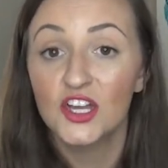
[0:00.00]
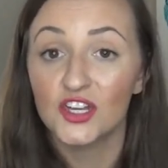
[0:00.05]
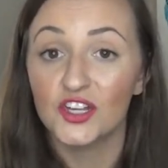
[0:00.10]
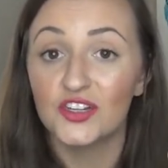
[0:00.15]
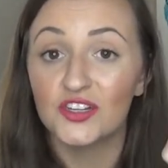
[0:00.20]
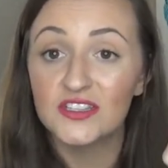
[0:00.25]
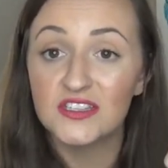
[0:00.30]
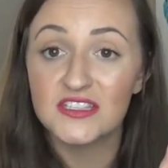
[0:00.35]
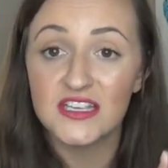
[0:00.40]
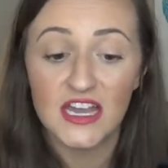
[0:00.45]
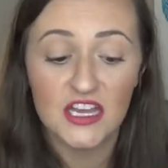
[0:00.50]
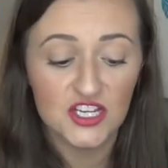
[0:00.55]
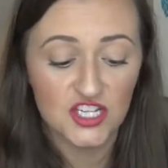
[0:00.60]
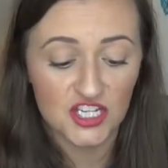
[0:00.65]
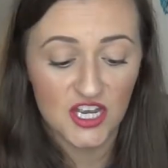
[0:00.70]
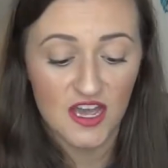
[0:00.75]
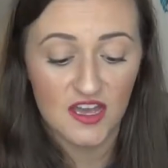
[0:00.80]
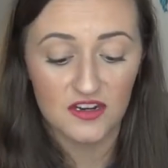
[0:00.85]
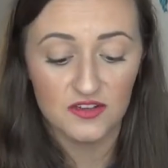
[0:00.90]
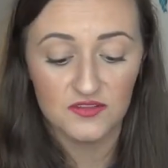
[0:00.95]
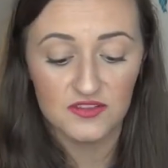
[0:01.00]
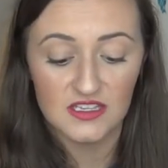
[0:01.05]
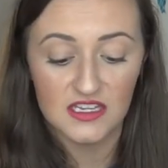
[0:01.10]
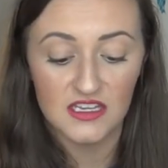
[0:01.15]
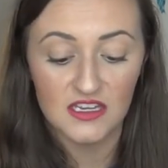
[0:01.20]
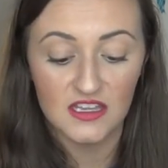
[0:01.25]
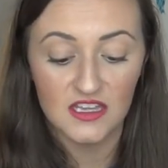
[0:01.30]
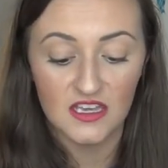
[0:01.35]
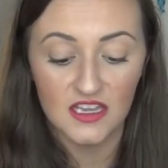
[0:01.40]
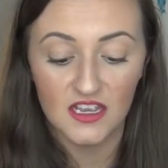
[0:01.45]
good size shadows
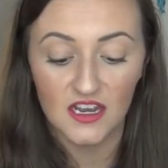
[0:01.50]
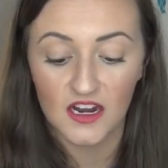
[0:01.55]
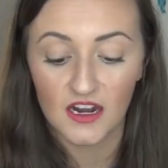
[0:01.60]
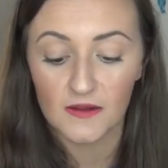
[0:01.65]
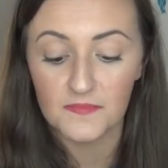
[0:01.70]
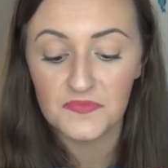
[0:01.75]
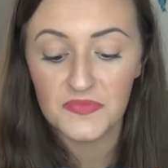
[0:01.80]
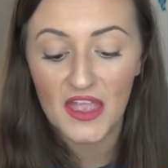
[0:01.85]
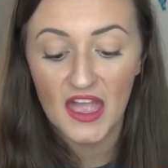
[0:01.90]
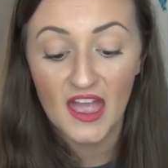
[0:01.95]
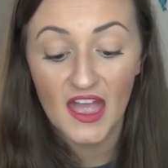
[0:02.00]
in here.